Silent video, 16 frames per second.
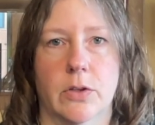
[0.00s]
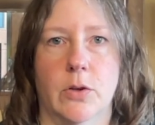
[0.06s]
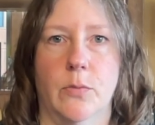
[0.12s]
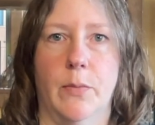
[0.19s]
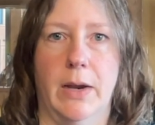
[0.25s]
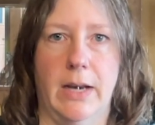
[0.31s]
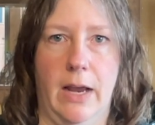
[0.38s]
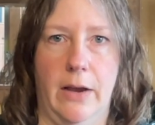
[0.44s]
You
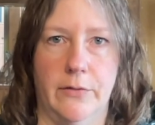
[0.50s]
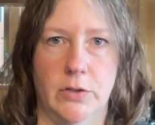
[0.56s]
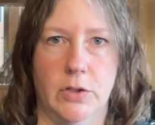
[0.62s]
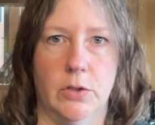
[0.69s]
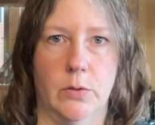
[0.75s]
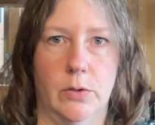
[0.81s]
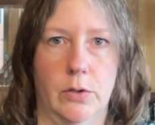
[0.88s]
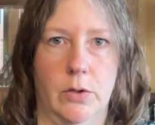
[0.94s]
might have to
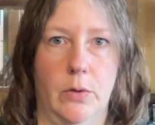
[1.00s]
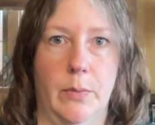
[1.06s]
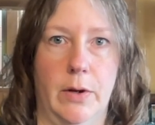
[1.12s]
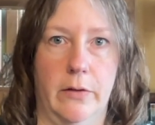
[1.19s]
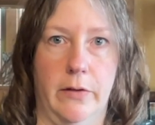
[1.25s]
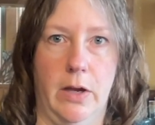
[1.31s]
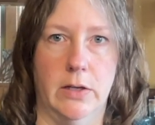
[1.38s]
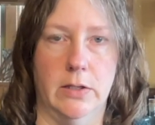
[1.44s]
do a little
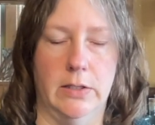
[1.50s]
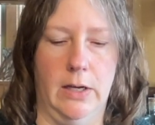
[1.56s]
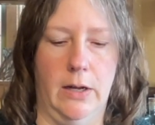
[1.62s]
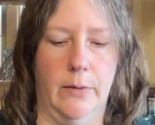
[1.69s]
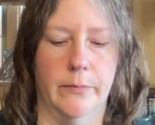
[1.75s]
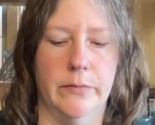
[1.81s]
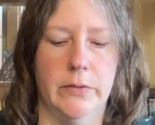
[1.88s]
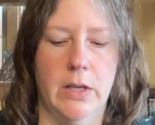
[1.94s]
bit of
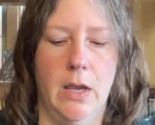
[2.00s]
hunting.